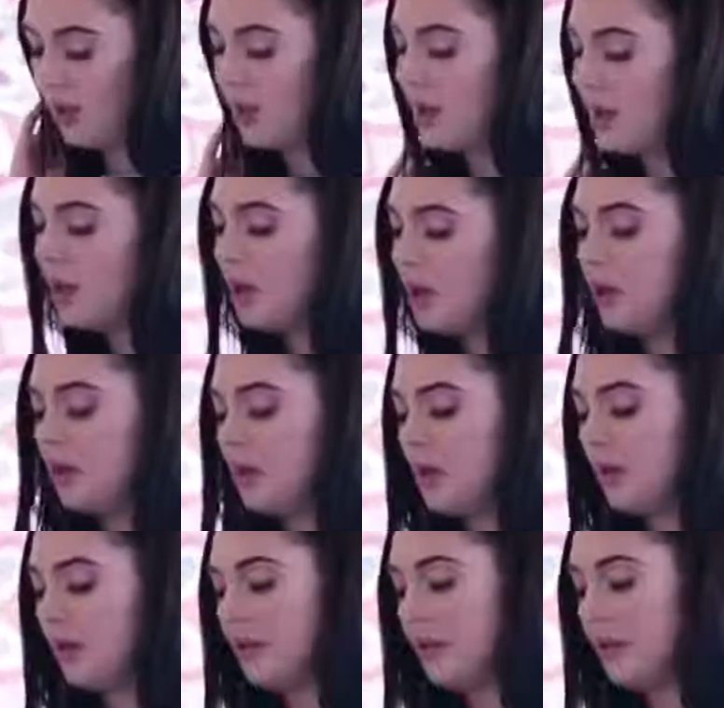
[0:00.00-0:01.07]
Yeah,
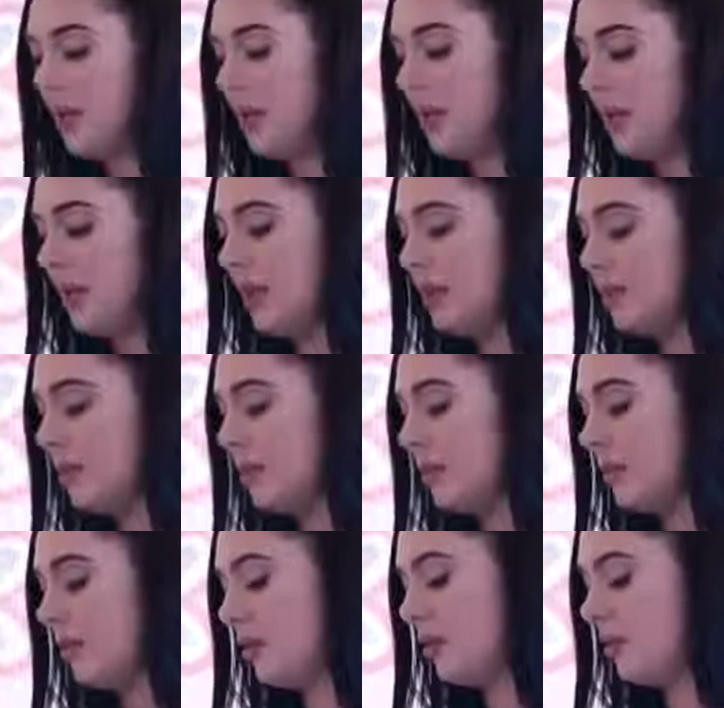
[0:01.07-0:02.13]
it's
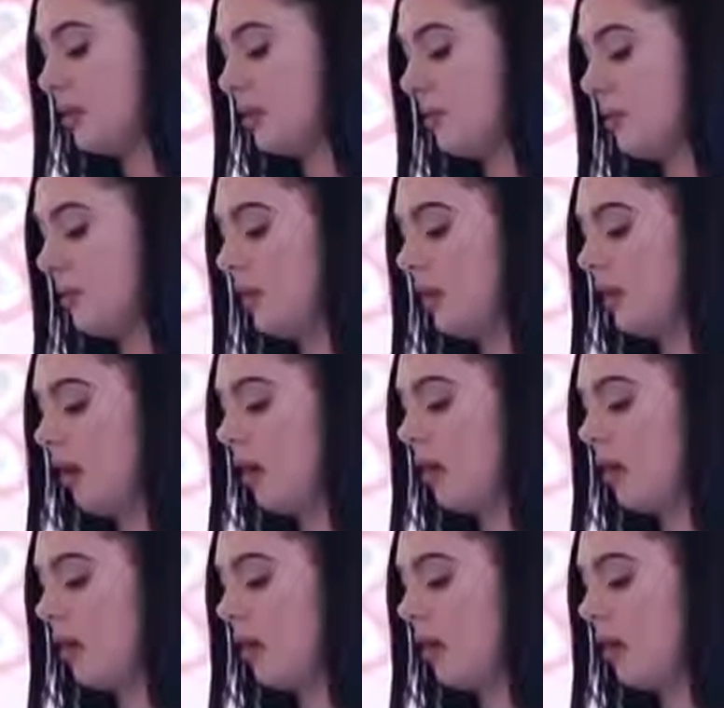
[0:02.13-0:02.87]
just been really